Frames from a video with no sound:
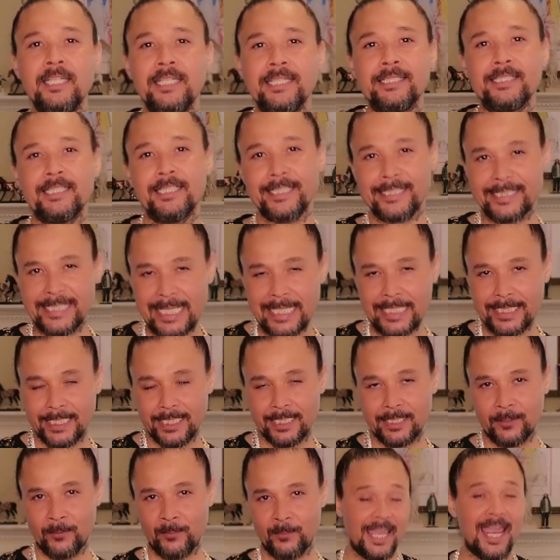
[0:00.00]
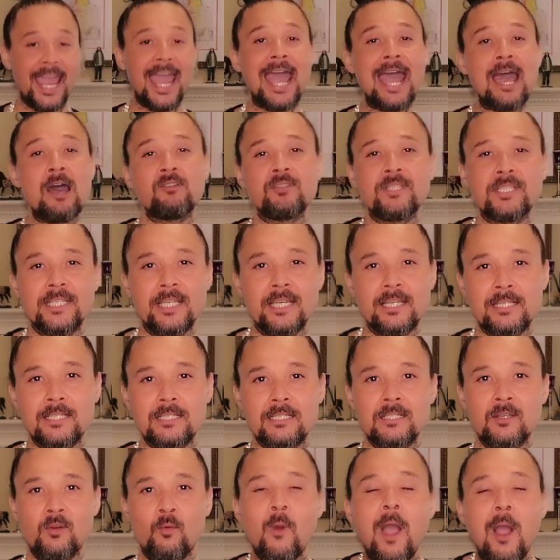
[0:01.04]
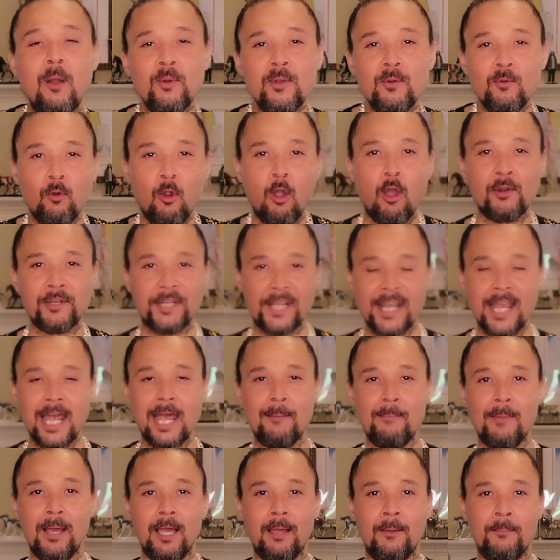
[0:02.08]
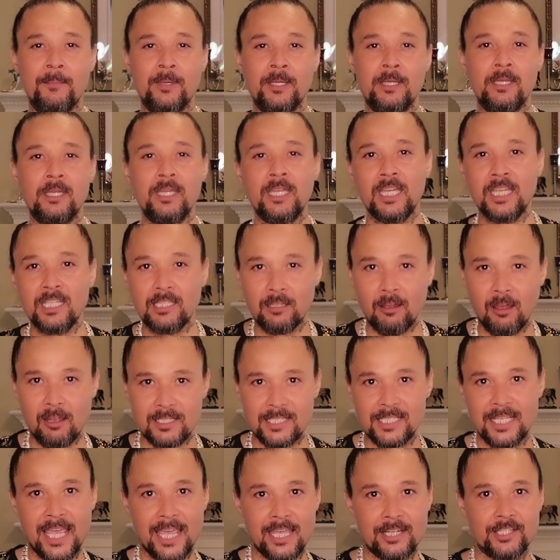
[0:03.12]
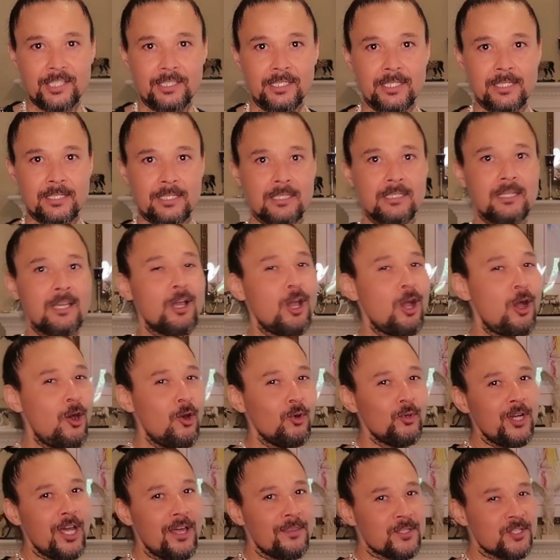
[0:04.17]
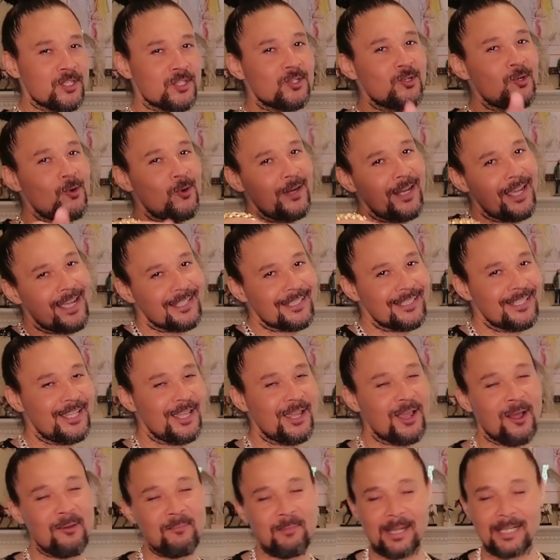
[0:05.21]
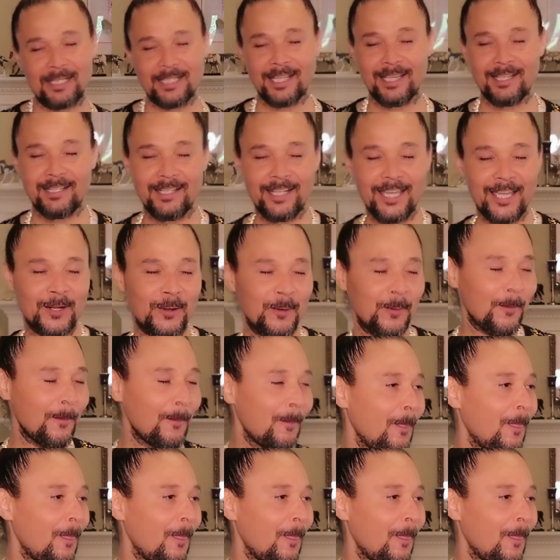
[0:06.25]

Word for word: and Ladina, they housed us while we were on the come up in Los Angeles. Whole nother story, I'll tell y'all about that later.